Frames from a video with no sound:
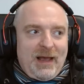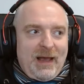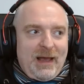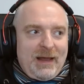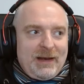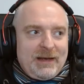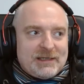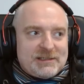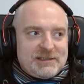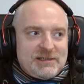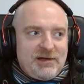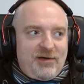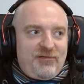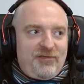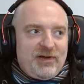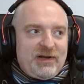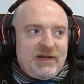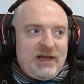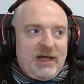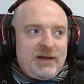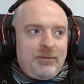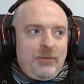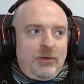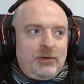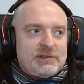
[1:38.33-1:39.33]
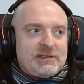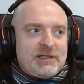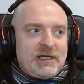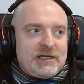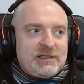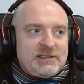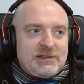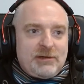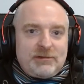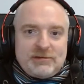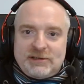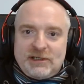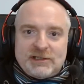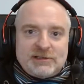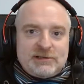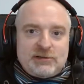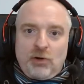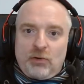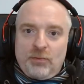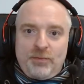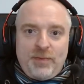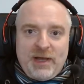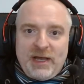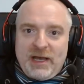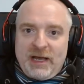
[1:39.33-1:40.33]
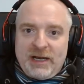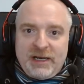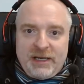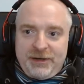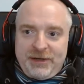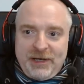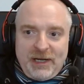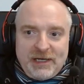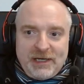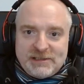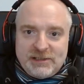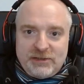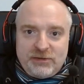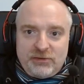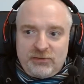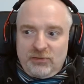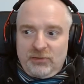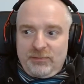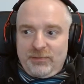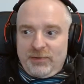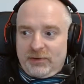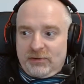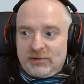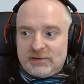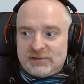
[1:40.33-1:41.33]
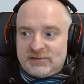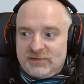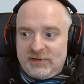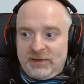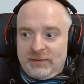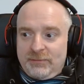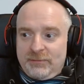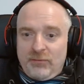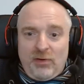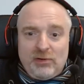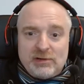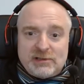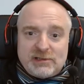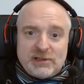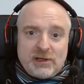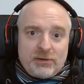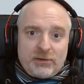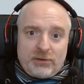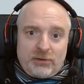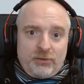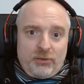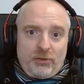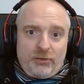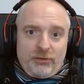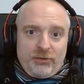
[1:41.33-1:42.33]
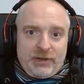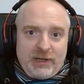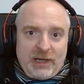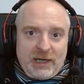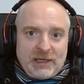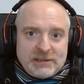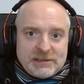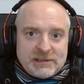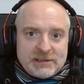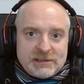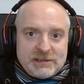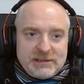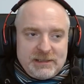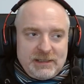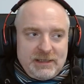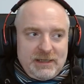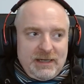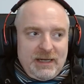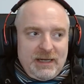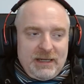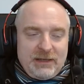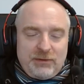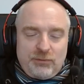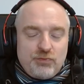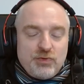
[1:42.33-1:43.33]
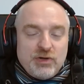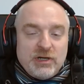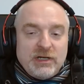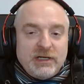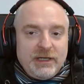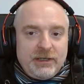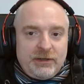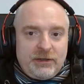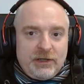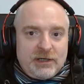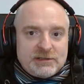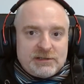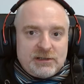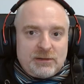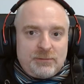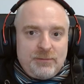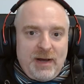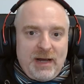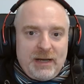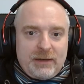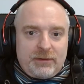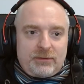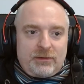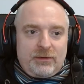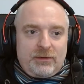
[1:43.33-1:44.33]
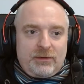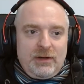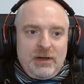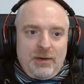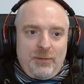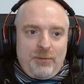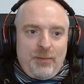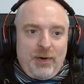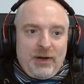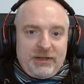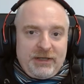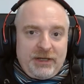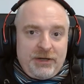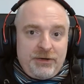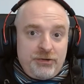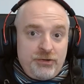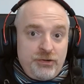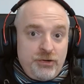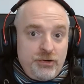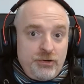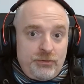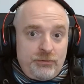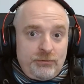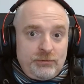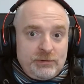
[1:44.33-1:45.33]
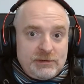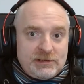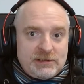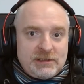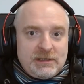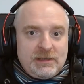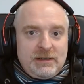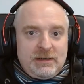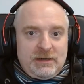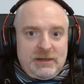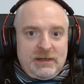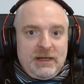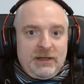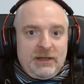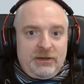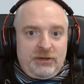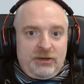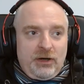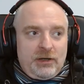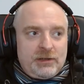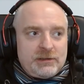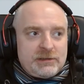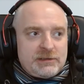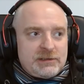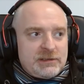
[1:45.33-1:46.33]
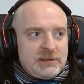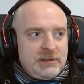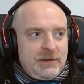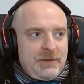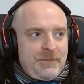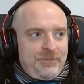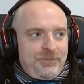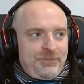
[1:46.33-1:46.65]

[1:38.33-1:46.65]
And it's something that most SEOs just don't pay any attention to because in most other contexts, it really doesn't matter. But in news, it does.